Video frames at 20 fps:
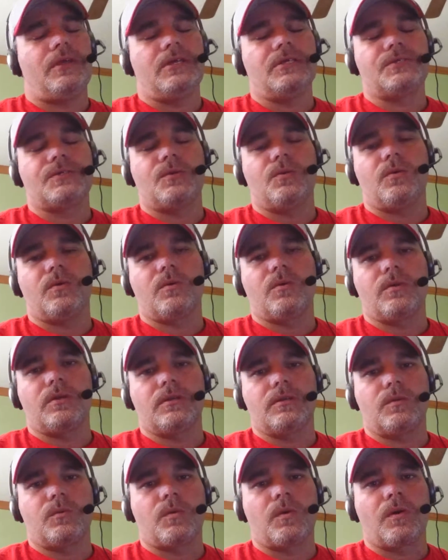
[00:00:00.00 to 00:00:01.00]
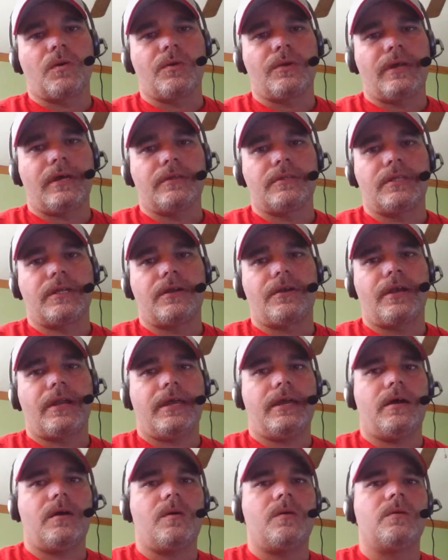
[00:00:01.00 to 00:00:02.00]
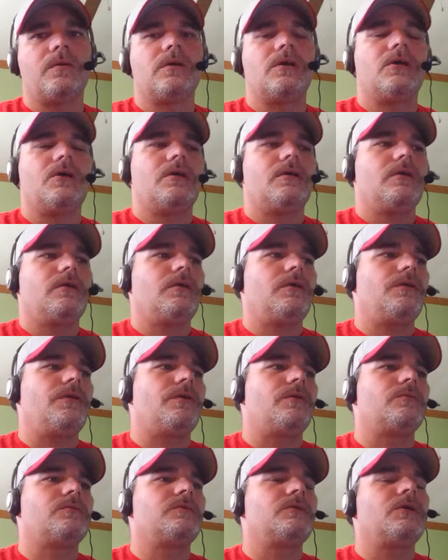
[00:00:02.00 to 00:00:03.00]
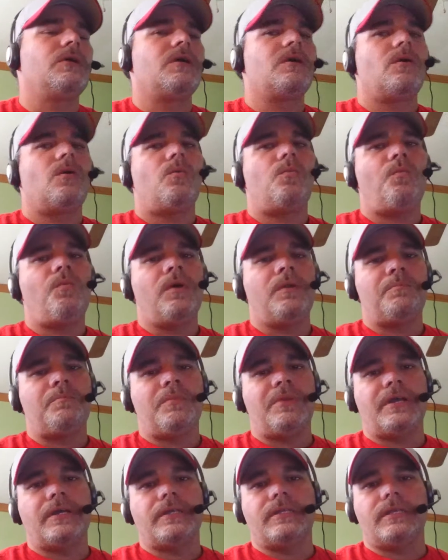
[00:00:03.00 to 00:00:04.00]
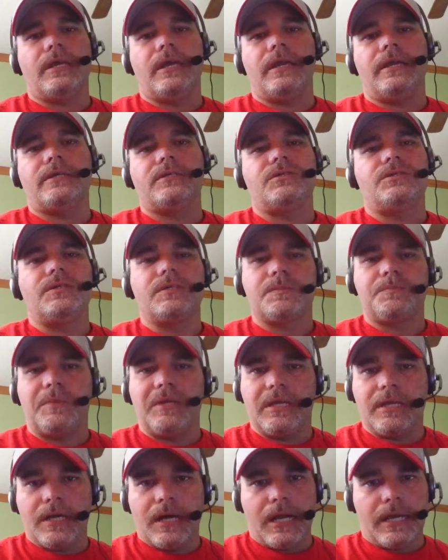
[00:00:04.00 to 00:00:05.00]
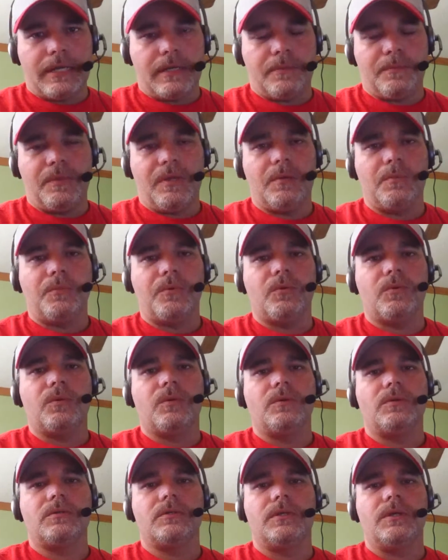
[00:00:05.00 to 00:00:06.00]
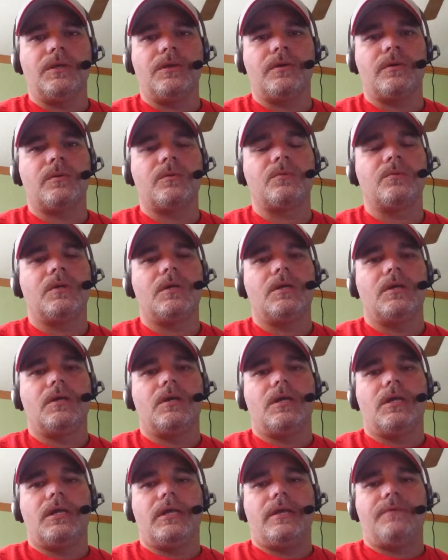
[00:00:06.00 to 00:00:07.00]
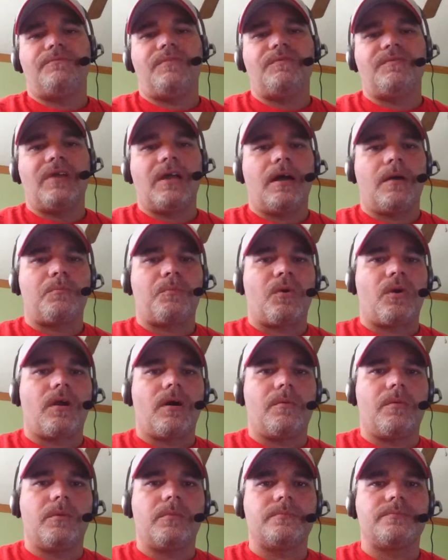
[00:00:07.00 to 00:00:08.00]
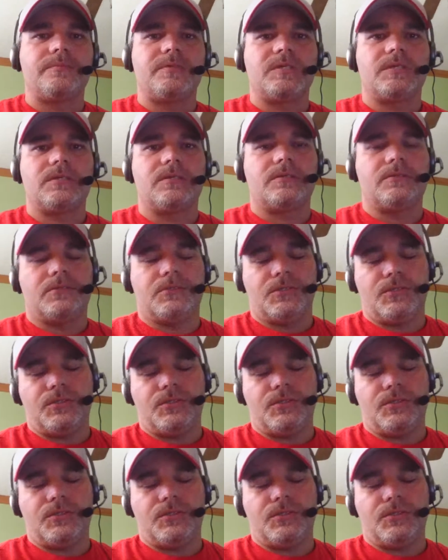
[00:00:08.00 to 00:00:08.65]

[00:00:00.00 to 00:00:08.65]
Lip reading: things going on in the world out there now. You know, one big thing is just be kind to people. If you've got problems,